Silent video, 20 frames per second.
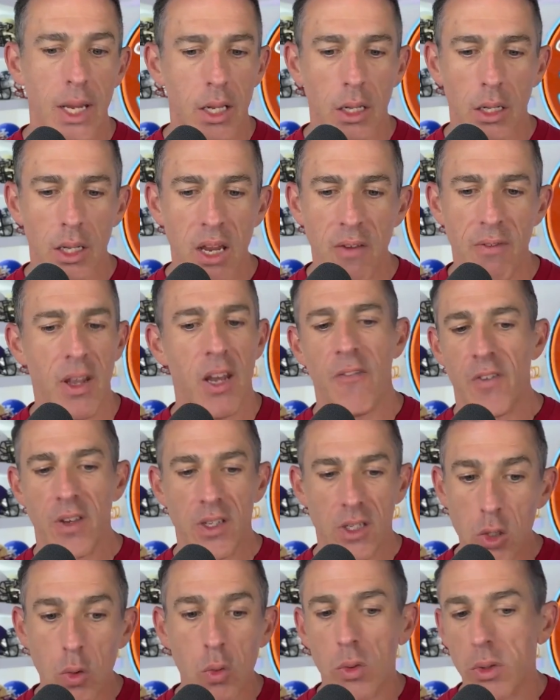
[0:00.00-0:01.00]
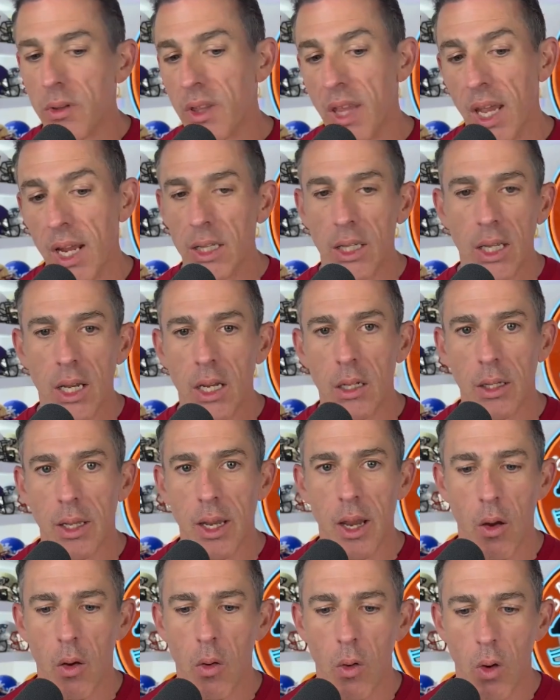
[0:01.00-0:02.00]
Even if they legally
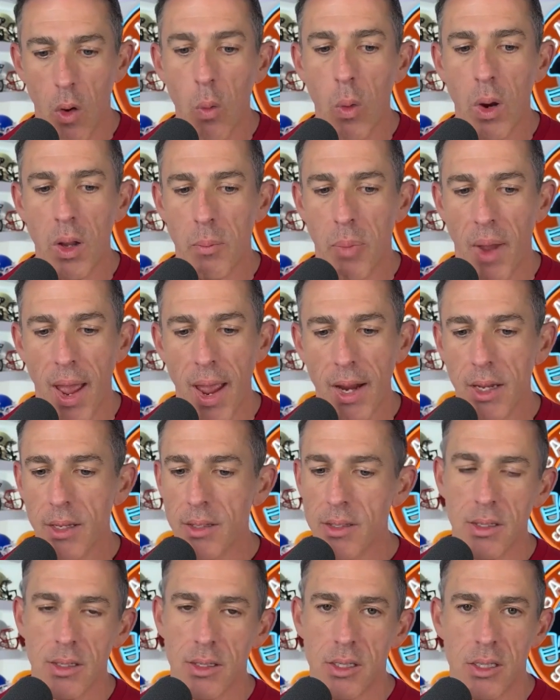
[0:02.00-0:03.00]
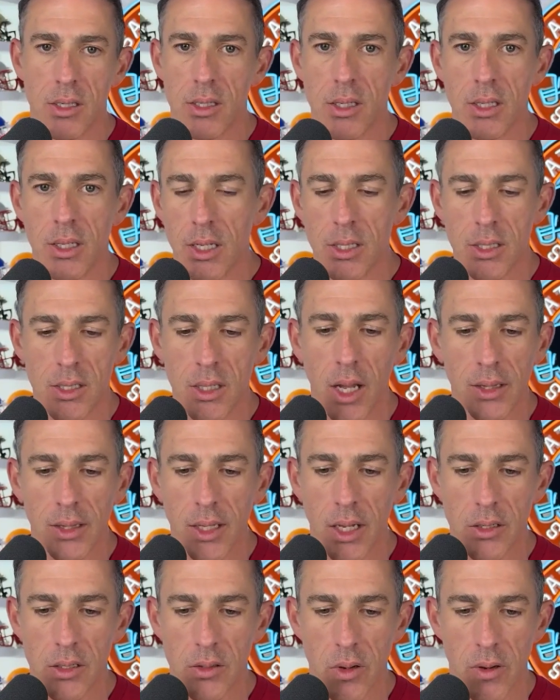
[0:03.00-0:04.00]
owe it back, it's not
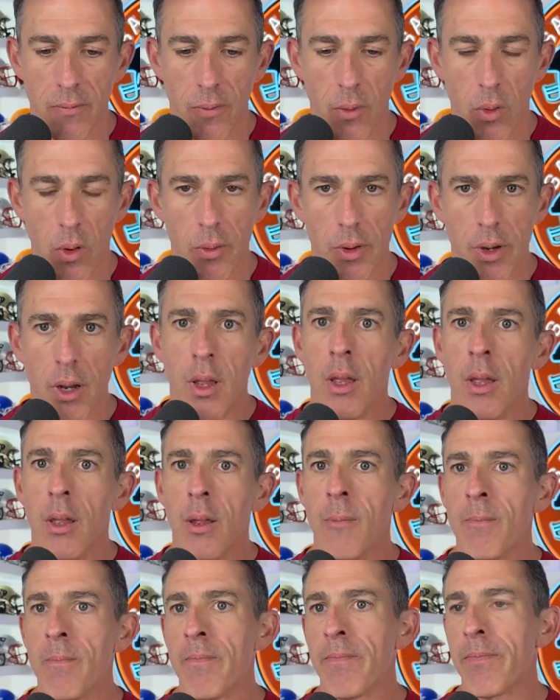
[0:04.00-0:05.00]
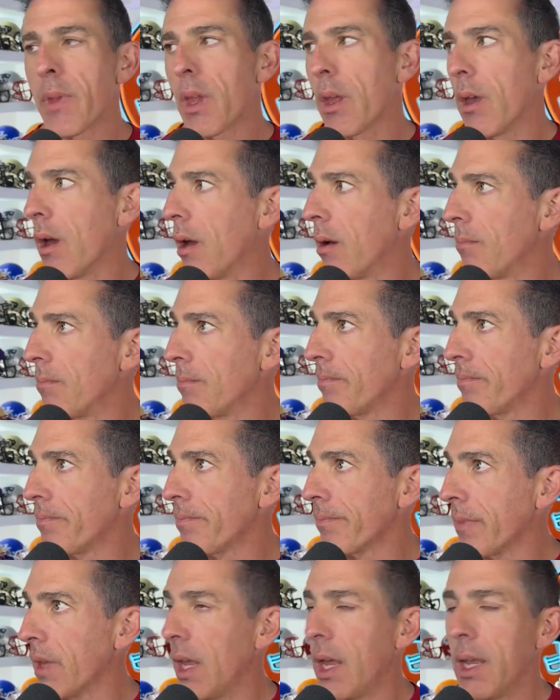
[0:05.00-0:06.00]
that straightforward. And
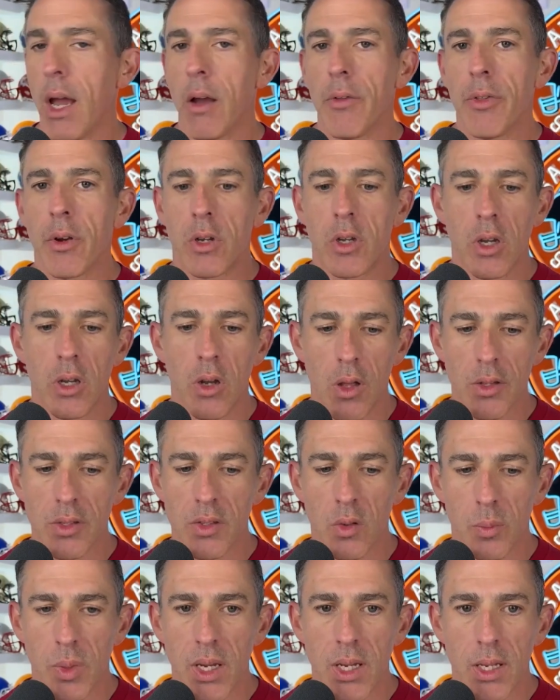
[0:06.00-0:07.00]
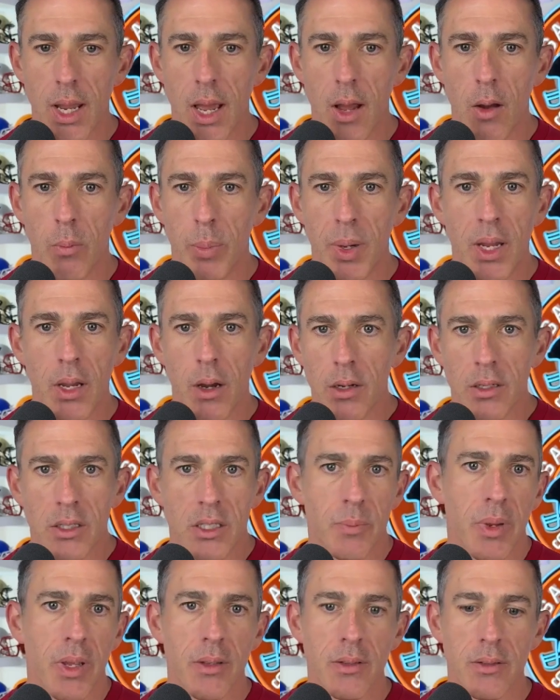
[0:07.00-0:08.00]
now there could also be now PR
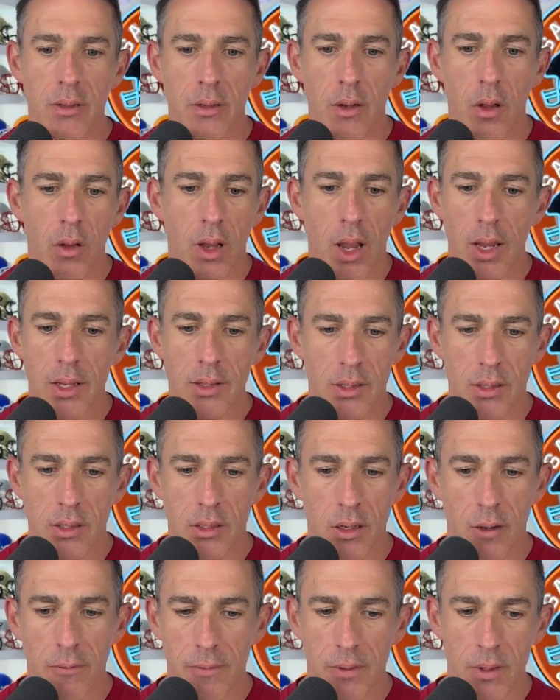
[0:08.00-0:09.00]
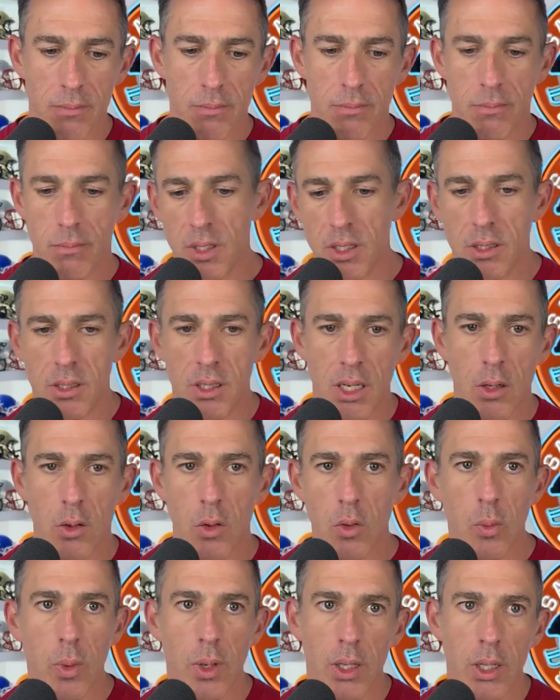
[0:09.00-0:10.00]
spins and all kinds of stuff to see
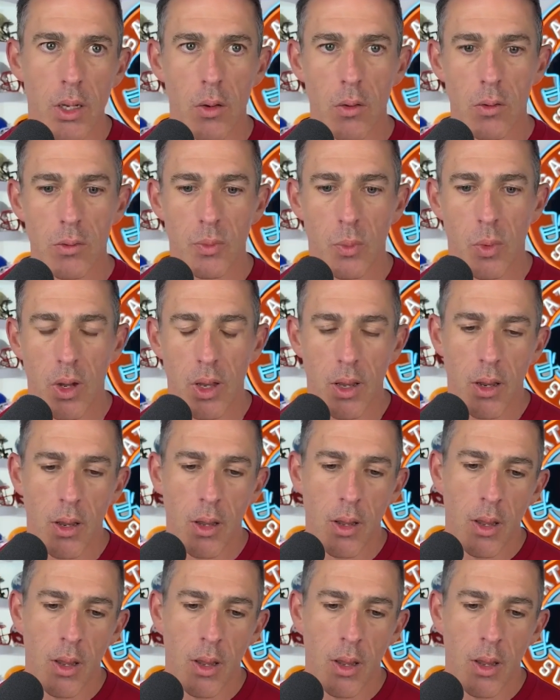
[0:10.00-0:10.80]
who really owes what.